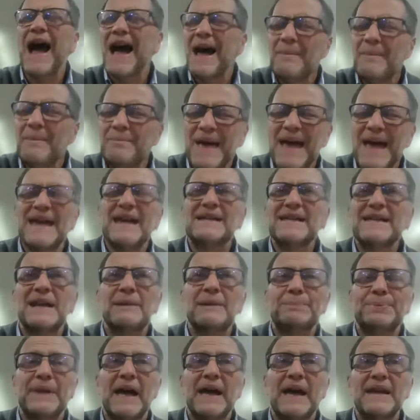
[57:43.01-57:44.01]

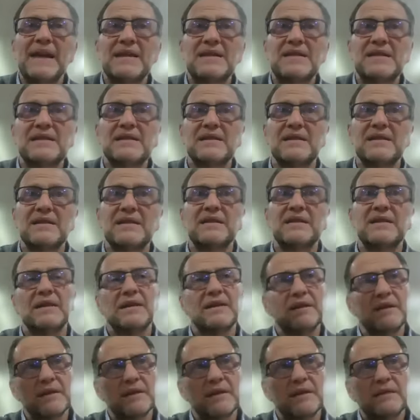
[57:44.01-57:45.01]
amazing place
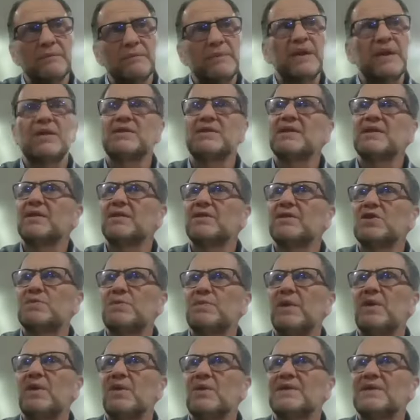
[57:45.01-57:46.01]
because the Kodesh
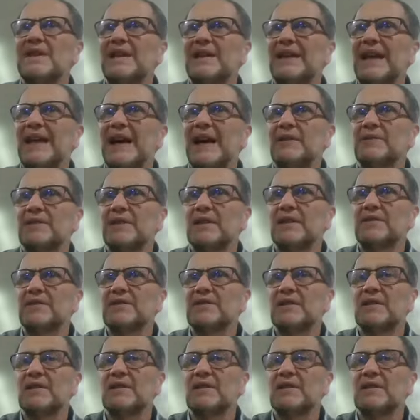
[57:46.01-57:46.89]
Baruch has allowed it.